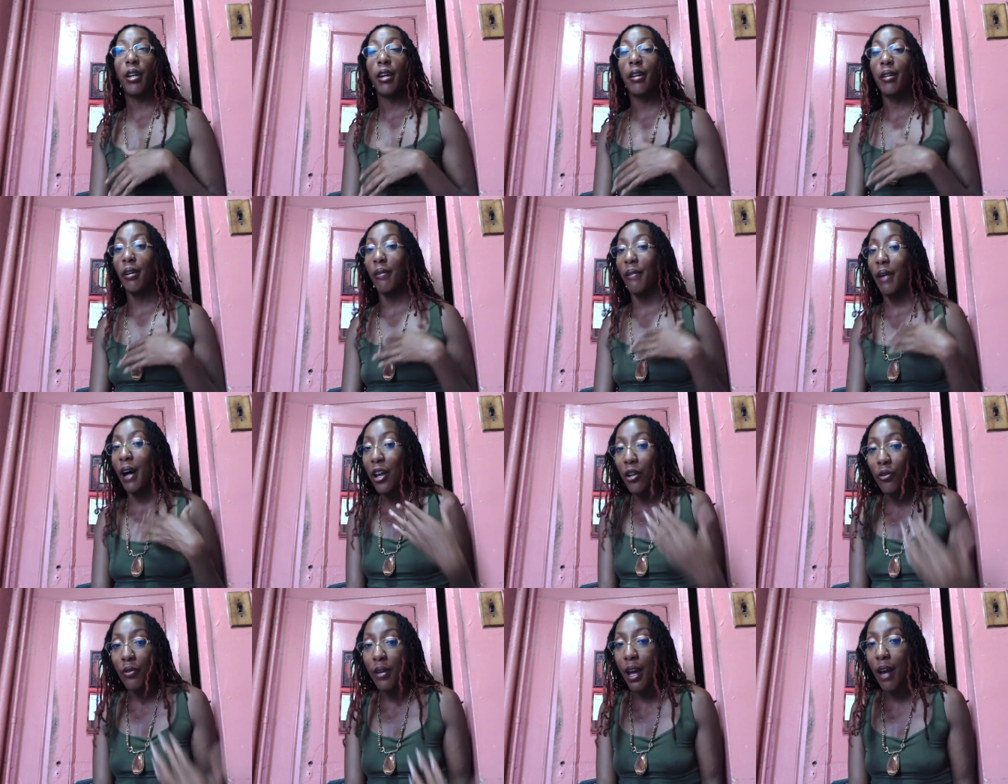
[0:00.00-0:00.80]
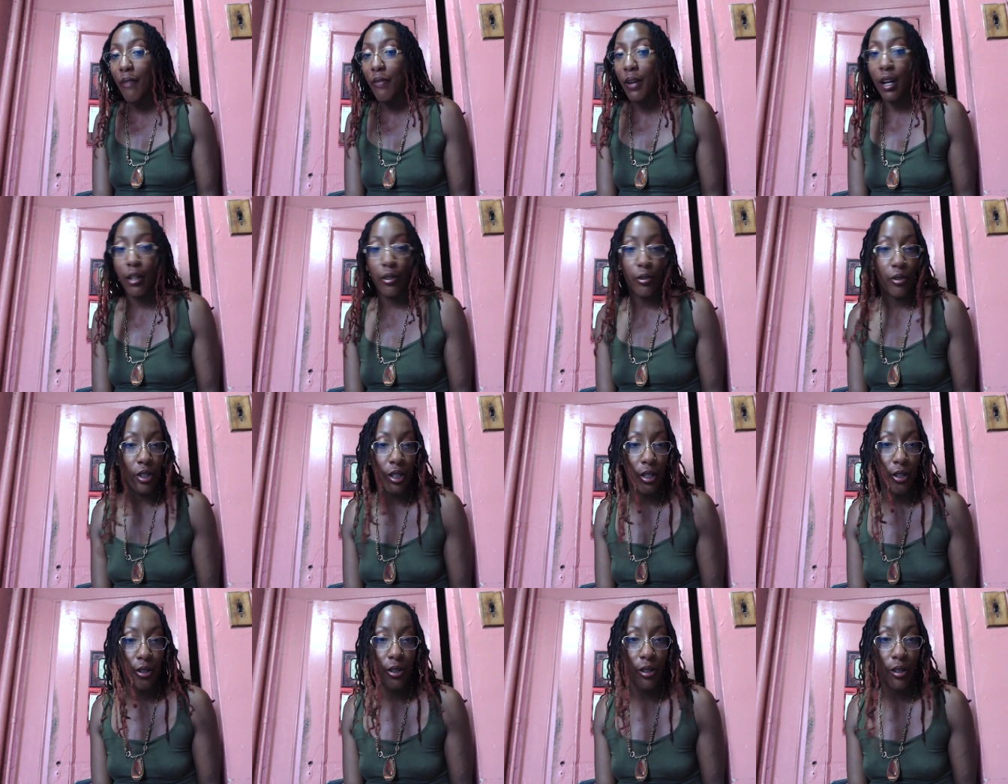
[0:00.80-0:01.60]
it. Now, I don't have
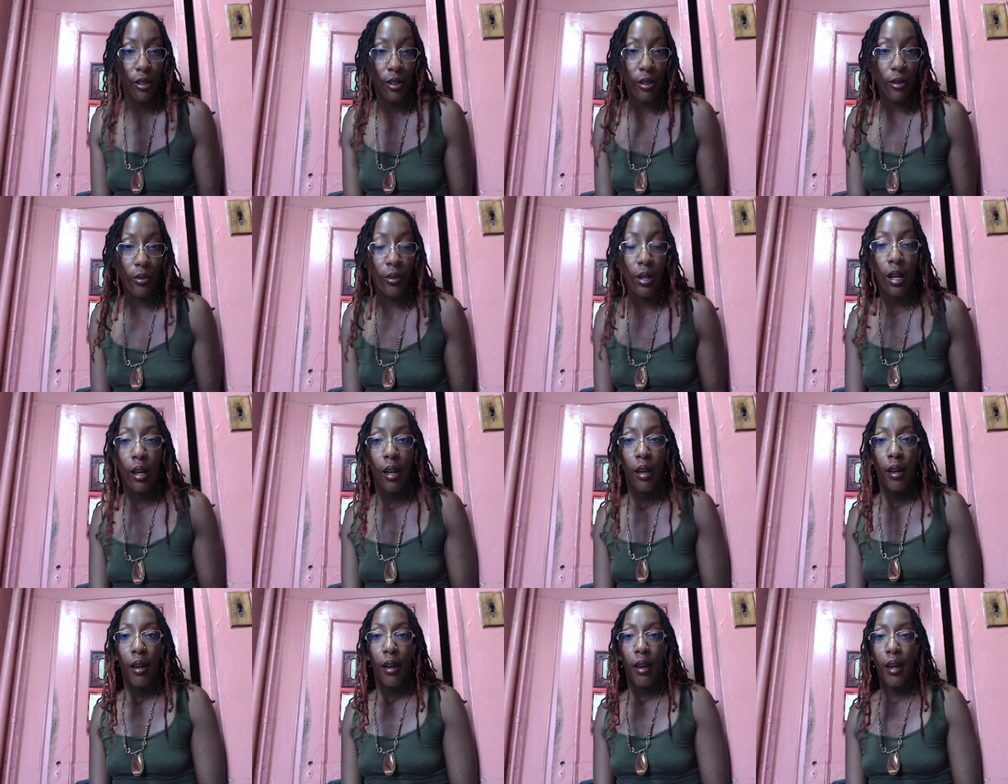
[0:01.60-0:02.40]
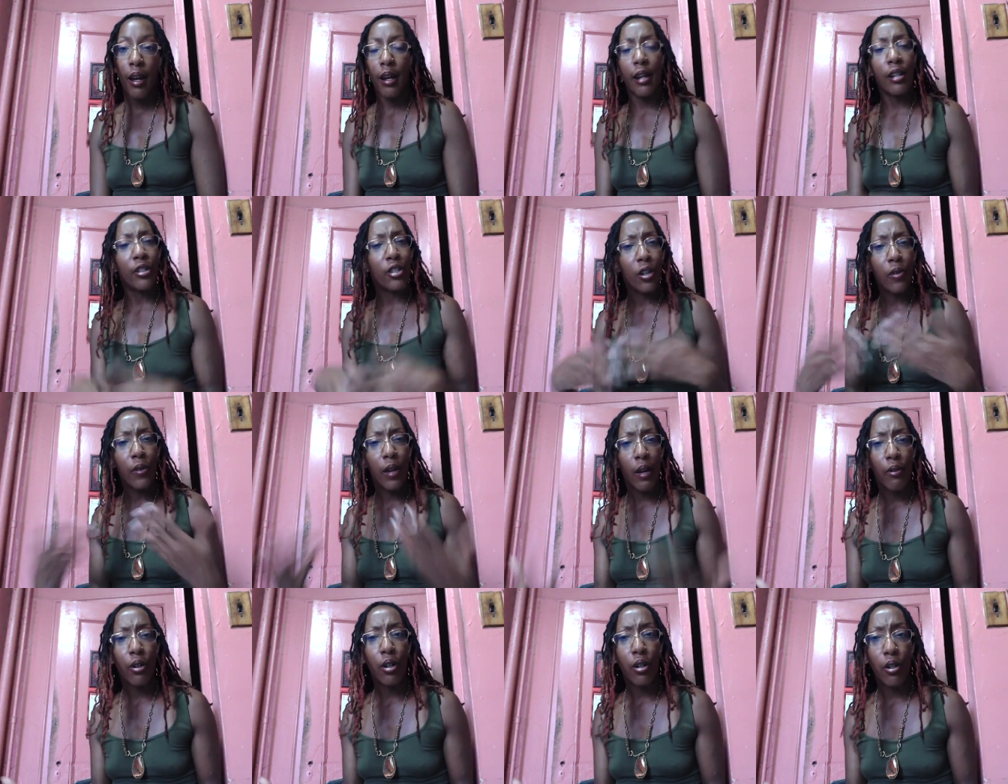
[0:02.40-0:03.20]
allergies, you know, and I don't
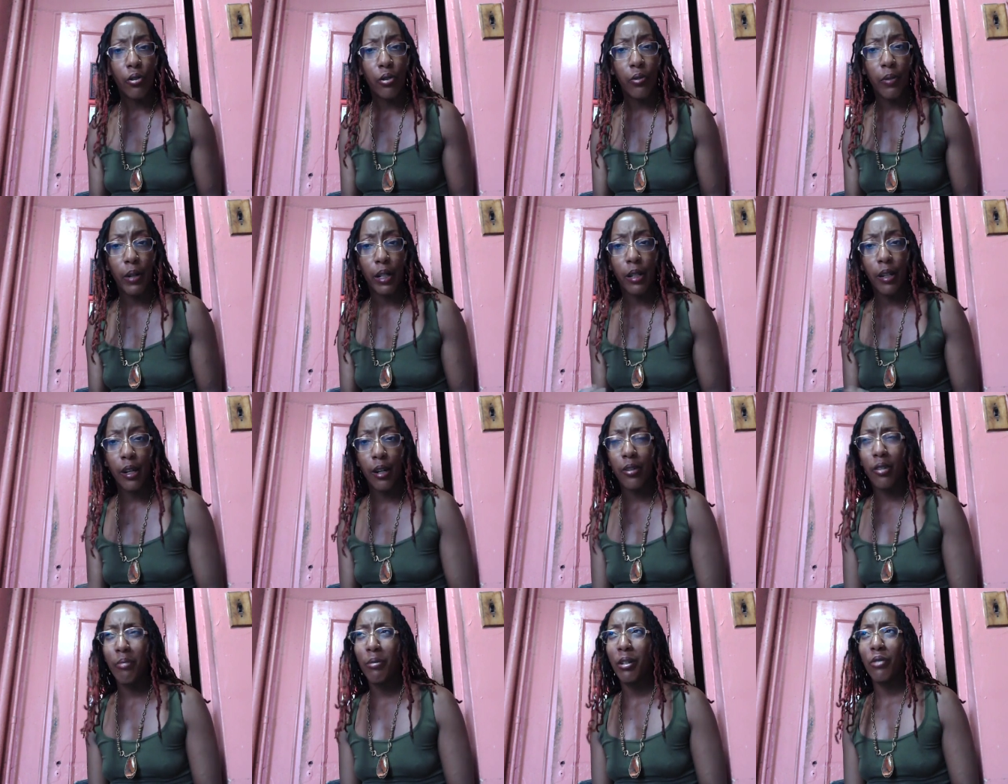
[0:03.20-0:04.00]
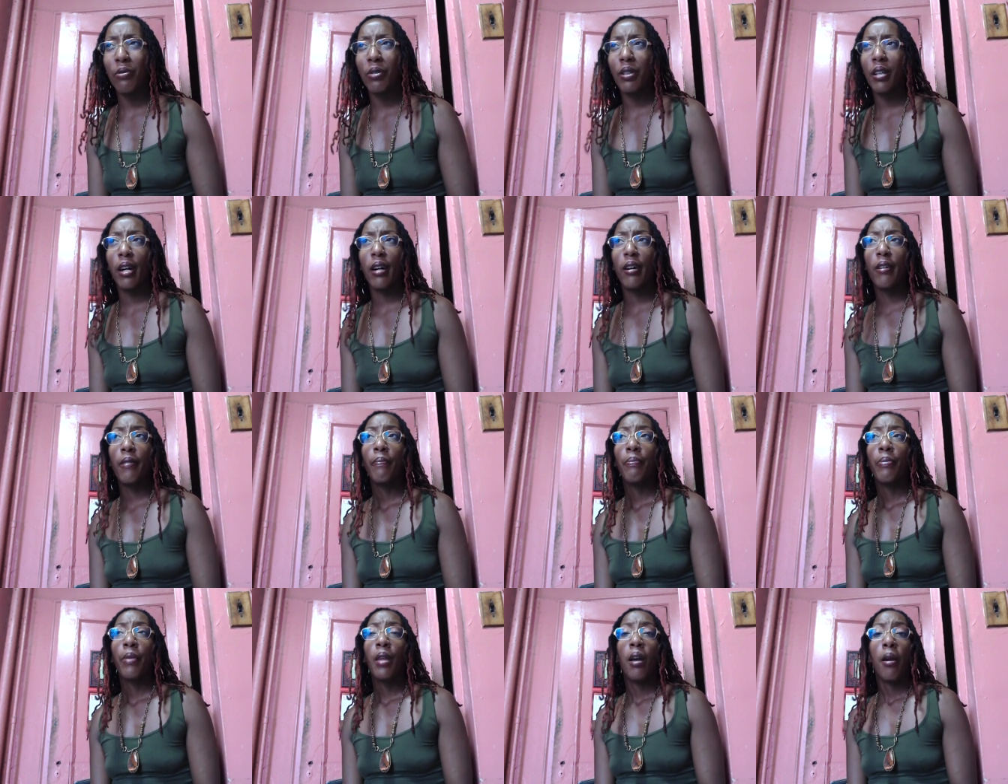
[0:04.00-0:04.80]
have a cold right now, and I'm like, what the hell?
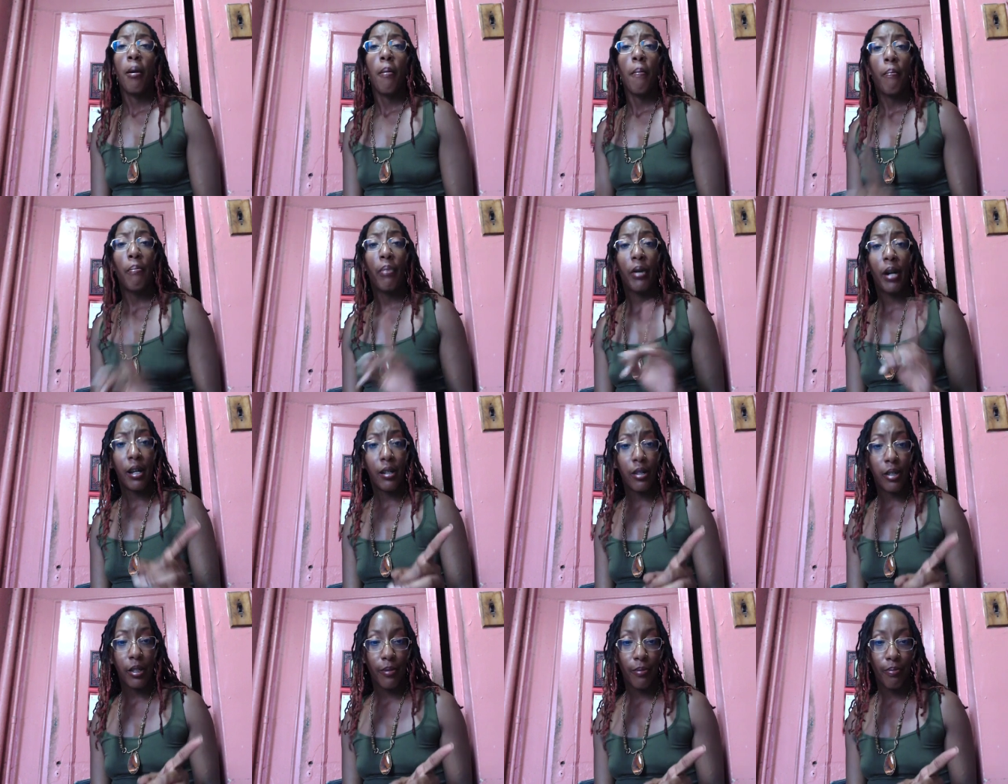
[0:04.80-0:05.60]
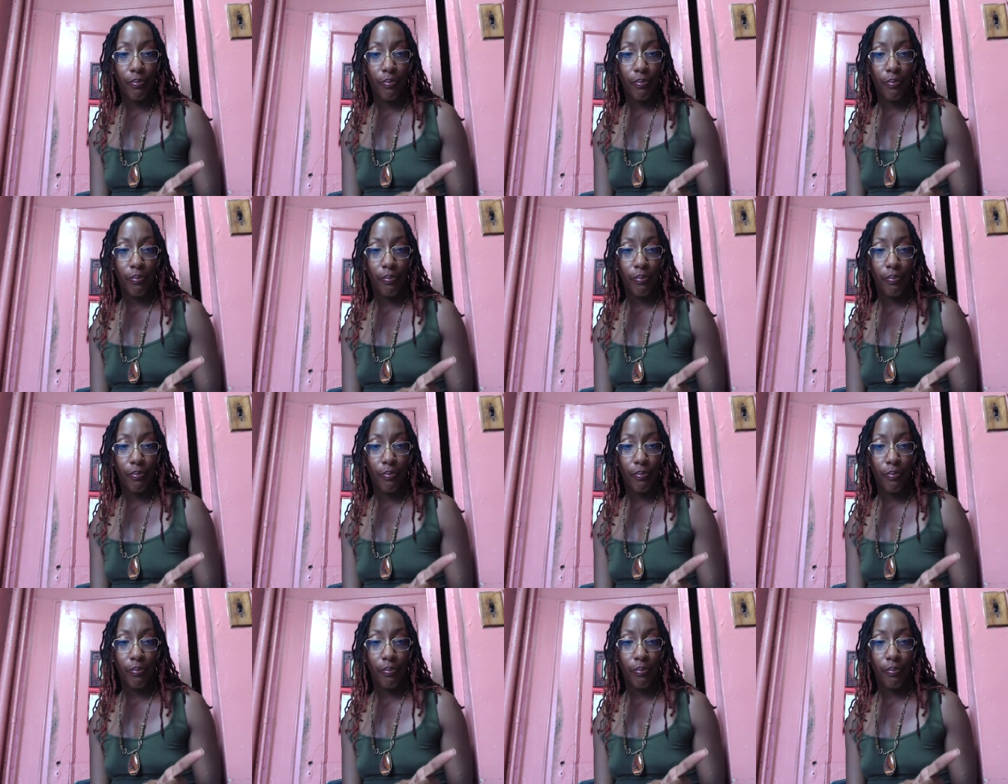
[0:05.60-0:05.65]
But,